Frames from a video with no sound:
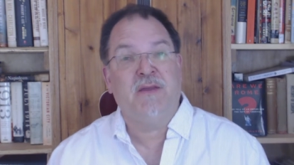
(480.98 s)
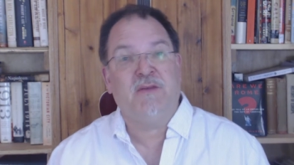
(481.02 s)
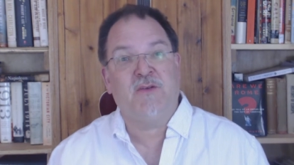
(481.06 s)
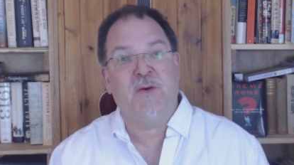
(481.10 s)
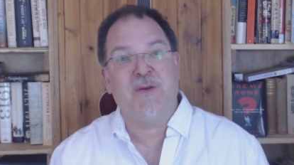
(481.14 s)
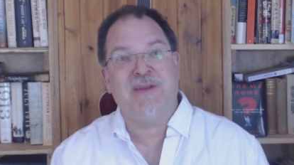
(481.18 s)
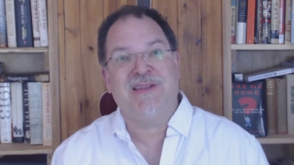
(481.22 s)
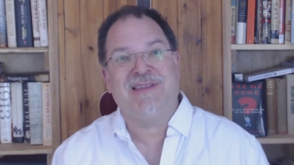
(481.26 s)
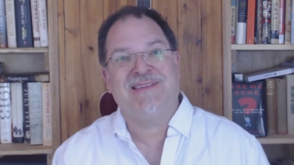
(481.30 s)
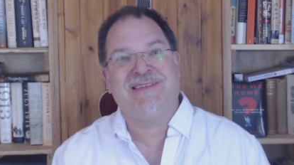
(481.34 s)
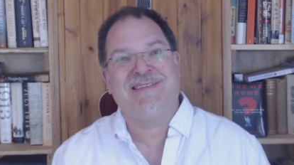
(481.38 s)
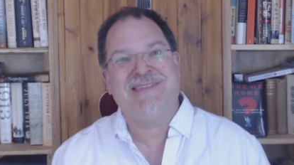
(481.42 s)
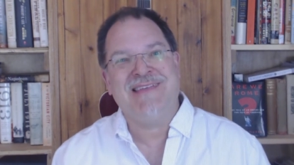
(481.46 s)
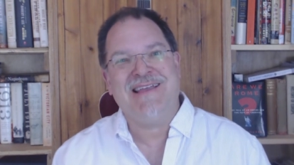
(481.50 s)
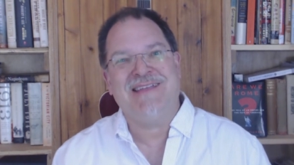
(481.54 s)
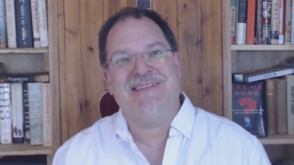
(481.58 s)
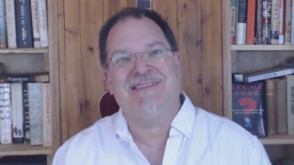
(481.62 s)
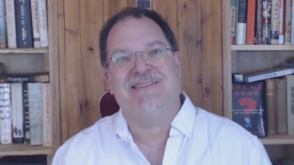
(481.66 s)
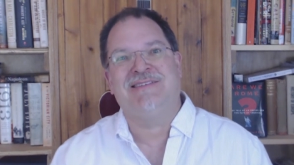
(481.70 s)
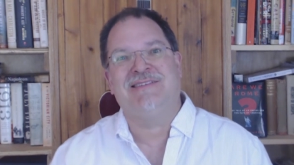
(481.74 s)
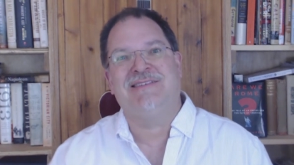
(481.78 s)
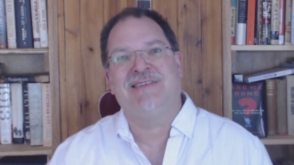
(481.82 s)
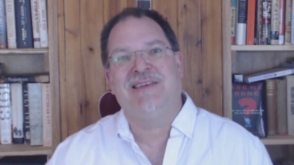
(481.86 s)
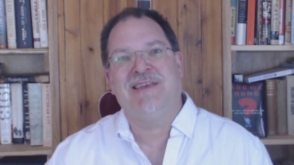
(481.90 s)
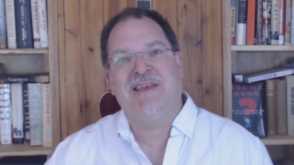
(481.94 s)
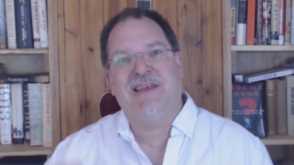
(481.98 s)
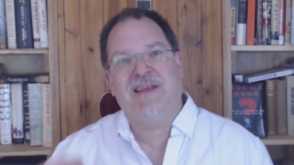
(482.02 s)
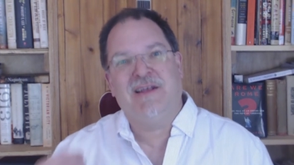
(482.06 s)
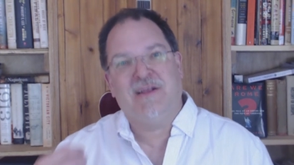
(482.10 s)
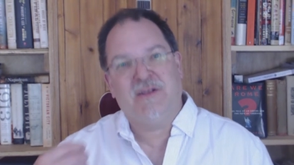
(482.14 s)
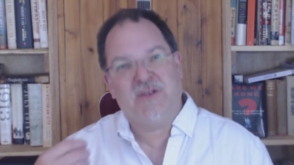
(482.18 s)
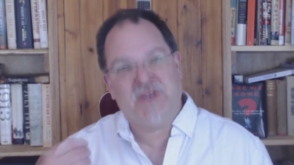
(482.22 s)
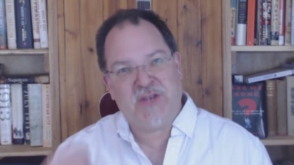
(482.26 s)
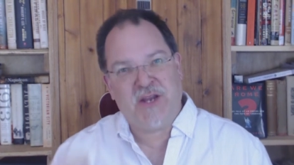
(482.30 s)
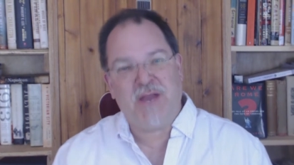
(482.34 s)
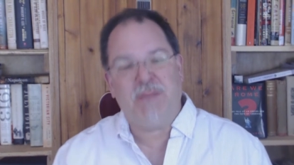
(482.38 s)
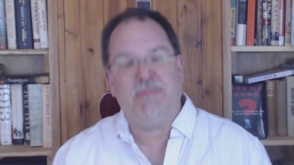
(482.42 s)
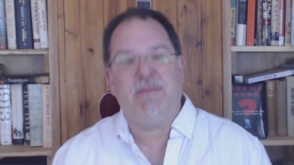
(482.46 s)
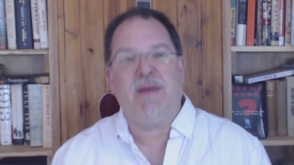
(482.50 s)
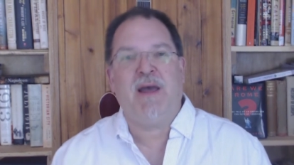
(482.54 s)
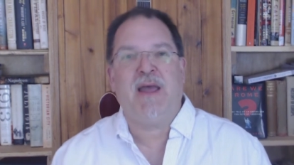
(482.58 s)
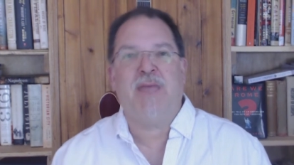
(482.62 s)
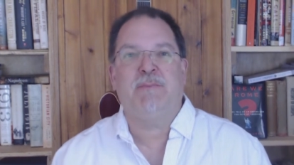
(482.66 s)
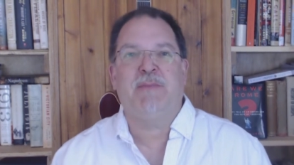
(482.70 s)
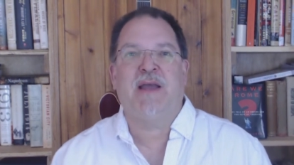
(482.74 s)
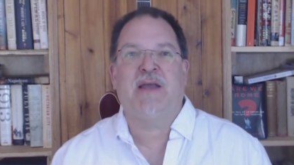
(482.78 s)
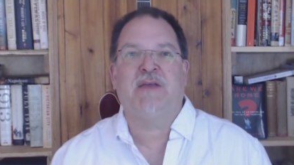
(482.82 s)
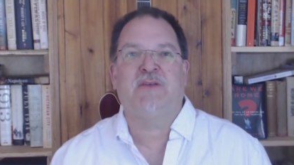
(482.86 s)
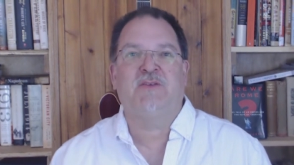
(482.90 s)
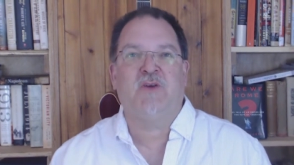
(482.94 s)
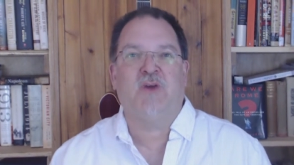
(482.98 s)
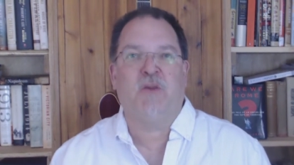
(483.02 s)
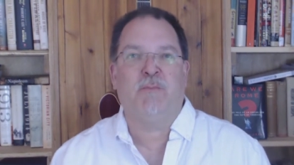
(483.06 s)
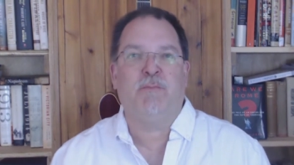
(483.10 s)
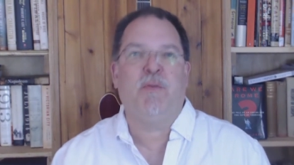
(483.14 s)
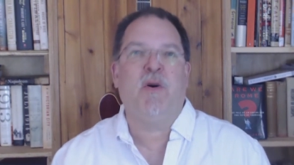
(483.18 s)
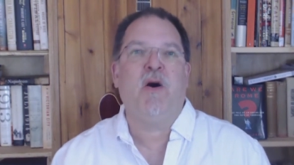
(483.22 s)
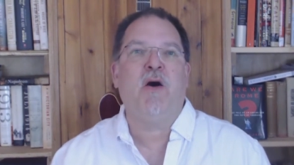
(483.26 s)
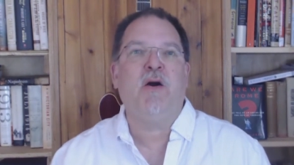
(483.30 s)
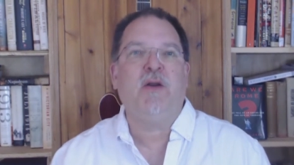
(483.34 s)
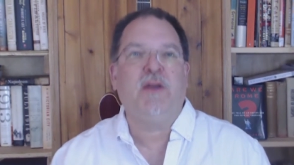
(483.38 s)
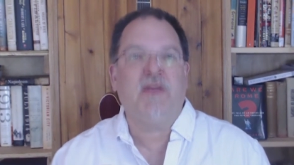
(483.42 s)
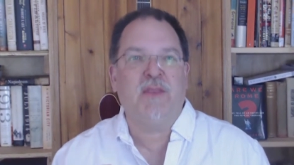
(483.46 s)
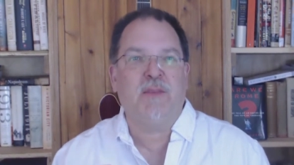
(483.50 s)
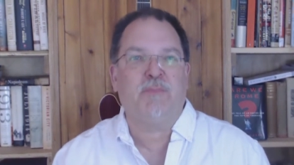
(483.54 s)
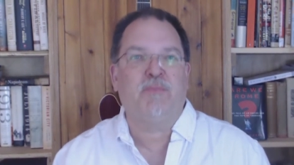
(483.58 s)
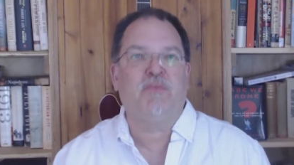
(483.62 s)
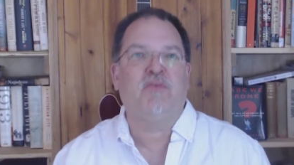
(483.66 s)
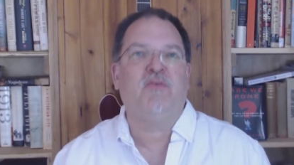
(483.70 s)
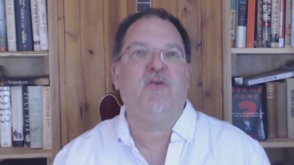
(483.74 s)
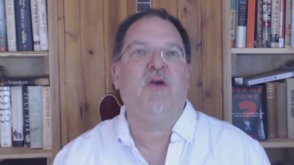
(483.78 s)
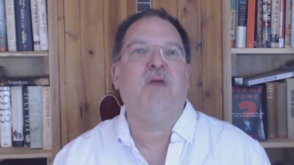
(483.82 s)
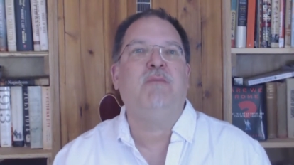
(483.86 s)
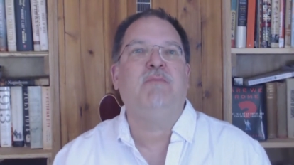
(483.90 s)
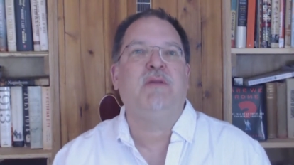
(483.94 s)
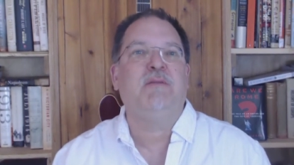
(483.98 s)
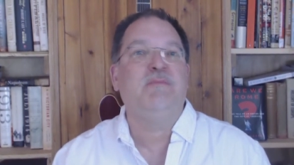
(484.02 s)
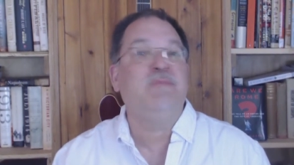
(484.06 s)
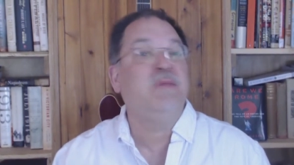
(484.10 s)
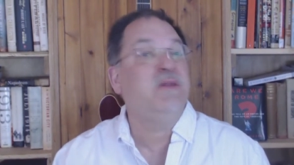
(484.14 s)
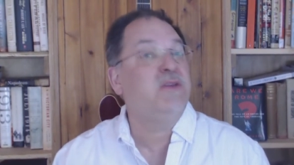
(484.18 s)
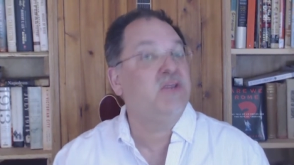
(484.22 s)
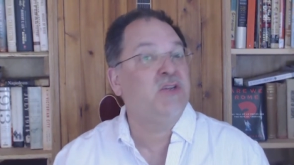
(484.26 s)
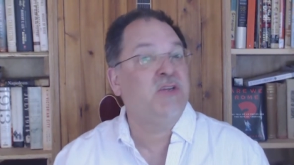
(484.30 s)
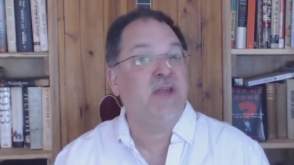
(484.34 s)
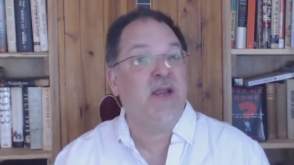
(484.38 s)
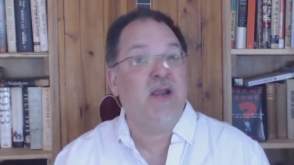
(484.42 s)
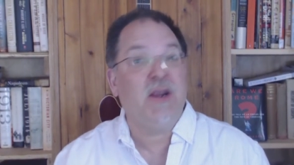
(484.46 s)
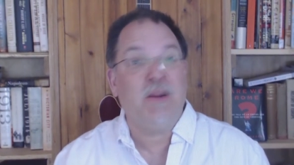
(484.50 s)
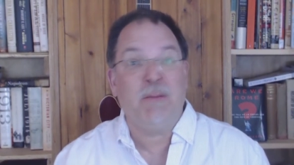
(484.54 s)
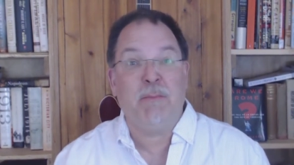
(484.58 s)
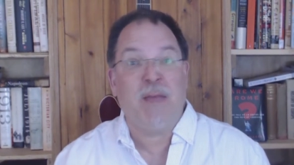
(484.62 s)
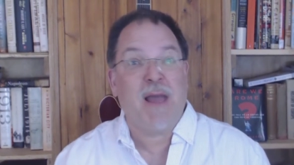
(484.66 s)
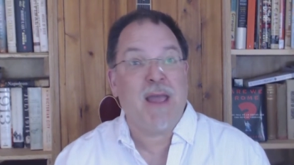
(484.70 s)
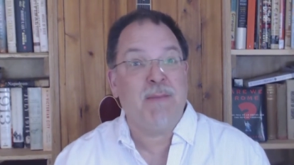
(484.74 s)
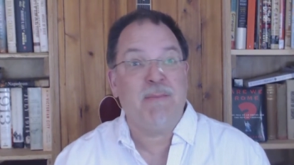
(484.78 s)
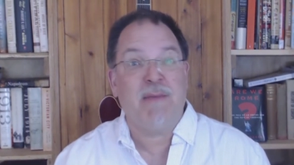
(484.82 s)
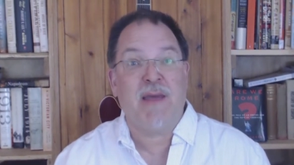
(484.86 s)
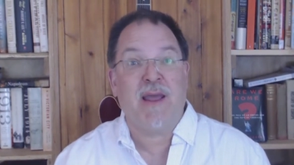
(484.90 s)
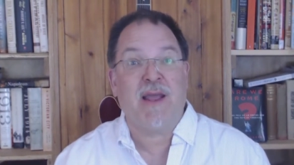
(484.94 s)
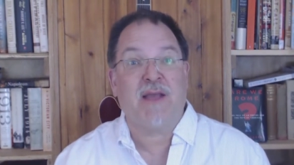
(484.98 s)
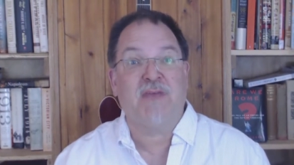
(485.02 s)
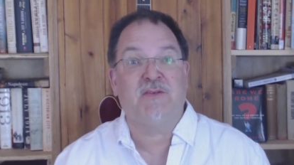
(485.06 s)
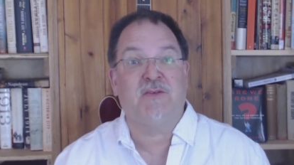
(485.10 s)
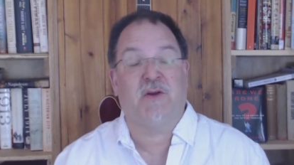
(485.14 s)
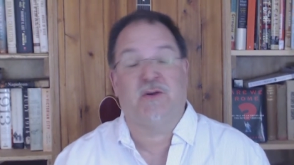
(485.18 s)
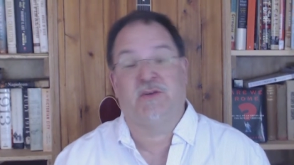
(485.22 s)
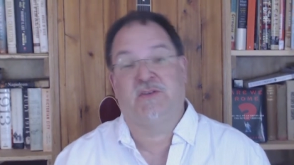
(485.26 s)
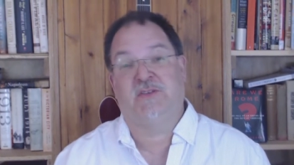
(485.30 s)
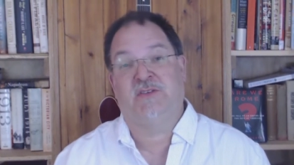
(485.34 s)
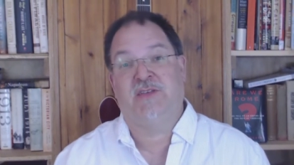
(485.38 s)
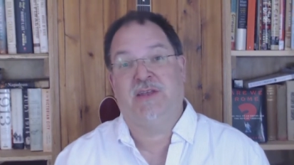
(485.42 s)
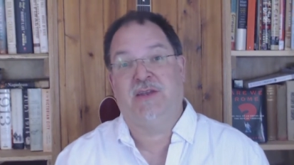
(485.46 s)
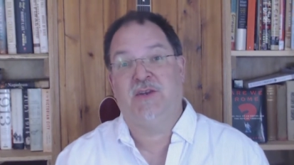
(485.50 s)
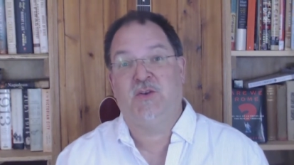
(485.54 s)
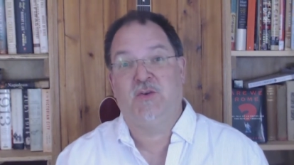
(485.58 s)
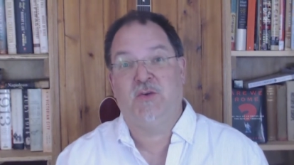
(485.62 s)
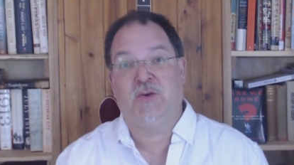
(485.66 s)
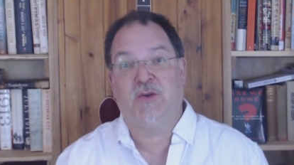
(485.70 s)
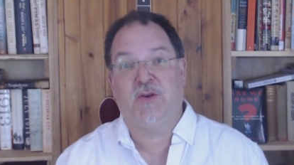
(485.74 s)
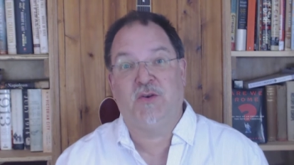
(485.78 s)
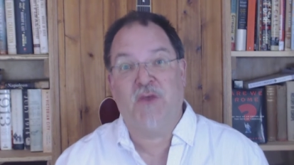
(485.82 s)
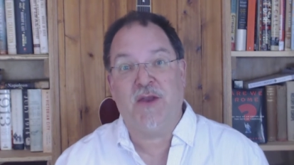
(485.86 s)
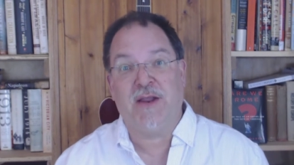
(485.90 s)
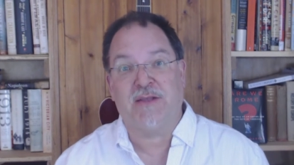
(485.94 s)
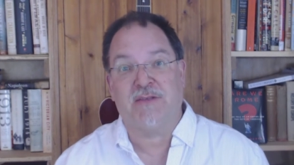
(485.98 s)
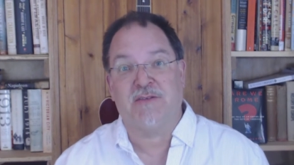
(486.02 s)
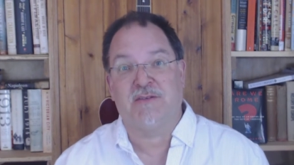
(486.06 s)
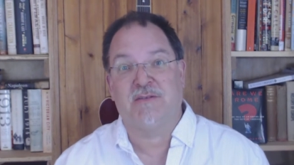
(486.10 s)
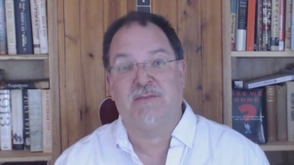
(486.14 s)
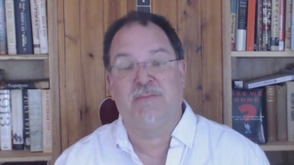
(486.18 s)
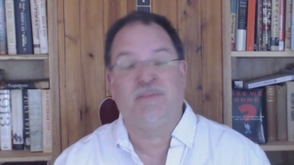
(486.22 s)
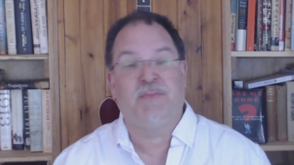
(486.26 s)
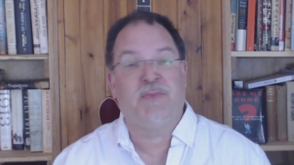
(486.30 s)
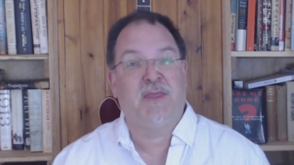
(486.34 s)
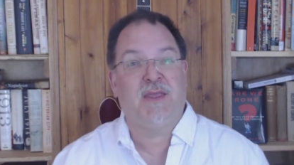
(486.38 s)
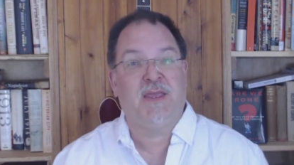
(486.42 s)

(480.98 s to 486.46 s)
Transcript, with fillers: So in a sense, share buybacks are part of the problem that share buybacks are said to address.